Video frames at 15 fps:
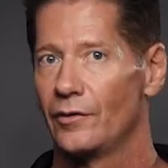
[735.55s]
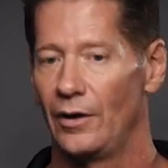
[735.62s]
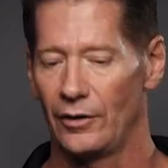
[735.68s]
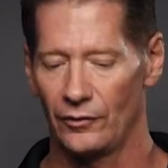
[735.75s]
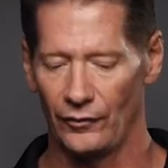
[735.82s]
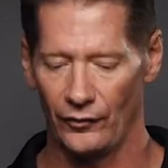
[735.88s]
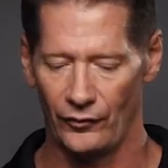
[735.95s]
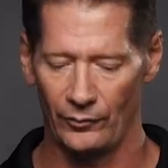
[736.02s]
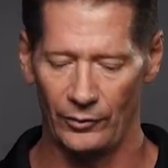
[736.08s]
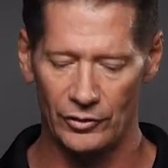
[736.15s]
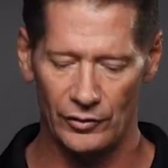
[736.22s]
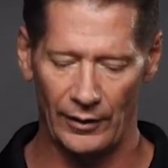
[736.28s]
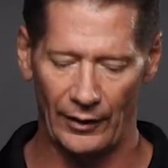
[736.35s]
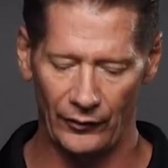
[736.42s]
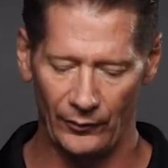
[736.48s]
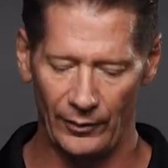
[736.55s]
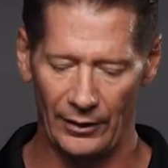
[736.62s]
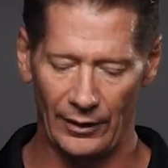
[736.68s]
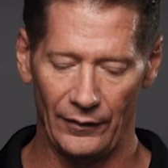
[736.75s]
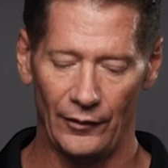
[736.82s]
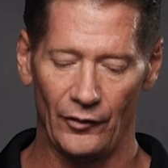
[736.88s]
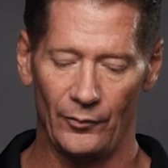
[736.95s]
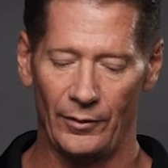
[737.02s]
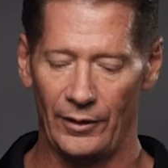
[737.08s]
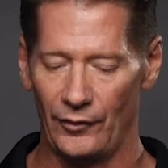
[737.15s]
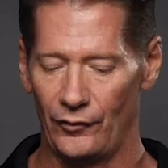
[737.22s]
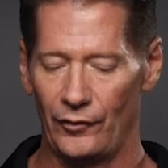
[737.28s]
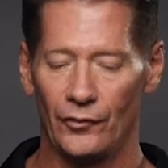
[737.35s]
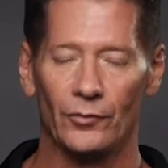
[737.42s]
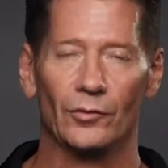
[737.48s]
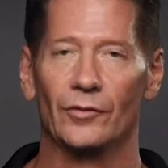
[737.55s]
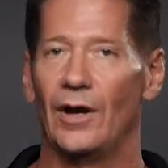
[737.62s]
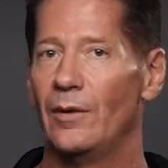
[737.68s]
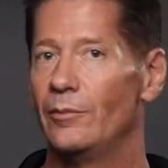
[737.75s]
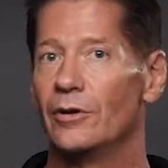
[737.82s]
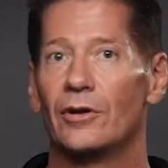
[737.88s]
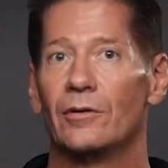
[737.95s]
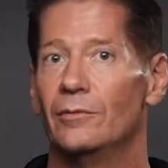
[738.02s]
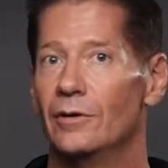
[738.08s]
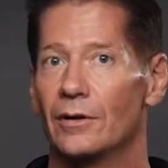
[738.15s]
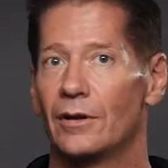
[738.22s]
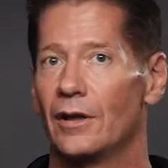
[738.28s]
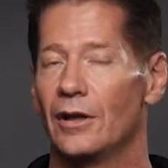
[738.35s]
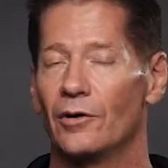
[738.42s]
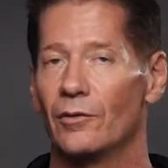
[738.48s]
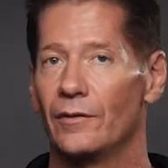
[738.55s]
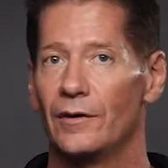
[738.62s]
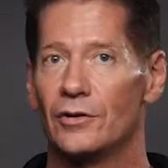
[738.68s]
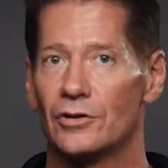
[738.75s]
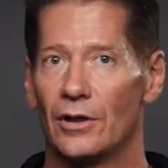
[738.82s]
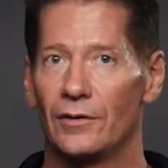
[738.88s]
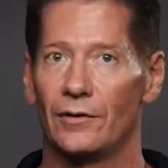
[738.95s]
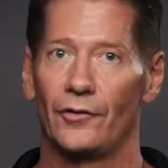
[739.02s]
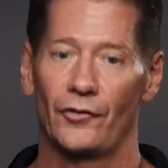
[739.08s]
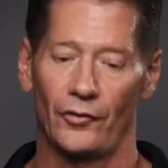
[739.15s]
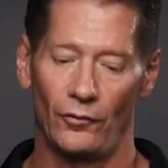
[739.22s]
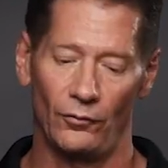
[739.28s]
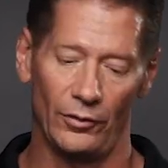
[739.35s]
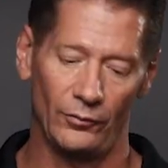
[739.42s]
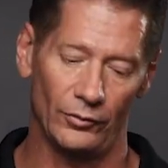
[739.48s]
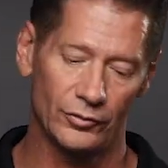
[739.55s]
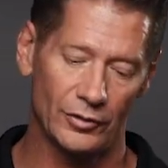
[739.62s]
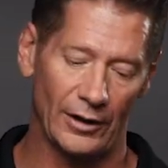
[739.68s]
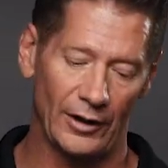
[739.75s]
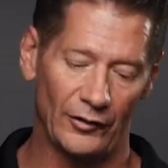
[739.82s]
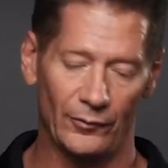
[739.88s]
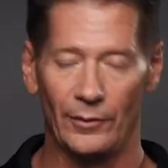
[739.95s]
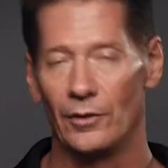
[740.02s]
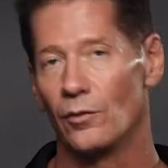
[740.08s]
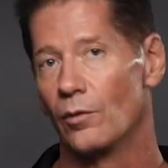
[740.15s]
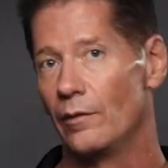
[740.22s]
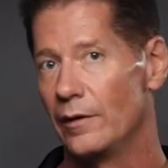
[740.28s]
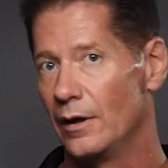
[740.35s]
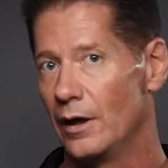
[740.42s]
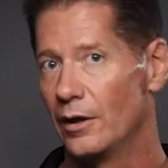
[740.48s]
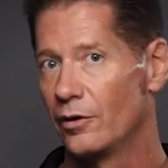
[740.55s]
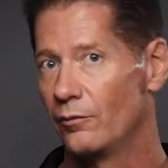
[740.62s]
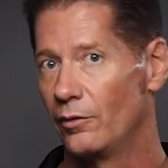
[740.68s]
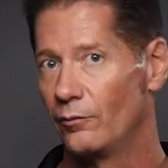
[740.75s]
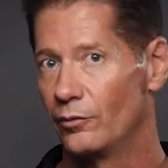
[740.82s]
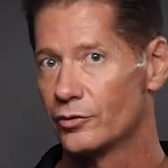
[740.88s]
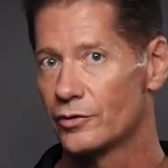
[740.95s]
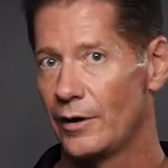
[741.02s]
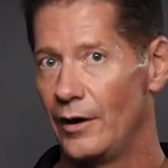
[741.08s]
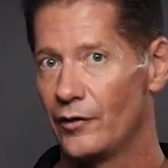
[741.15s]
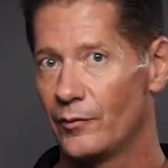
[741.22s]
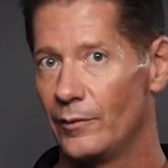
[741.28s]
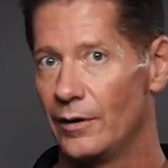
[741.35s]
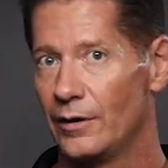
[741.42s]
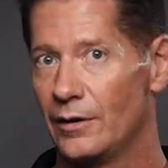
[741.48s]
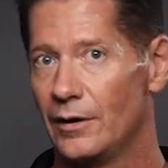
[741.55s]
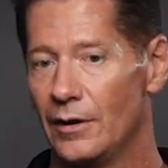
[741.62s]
Like this will be transmitting in this, because these will not be communicating with each other. So one will transmit or the other one will transmit.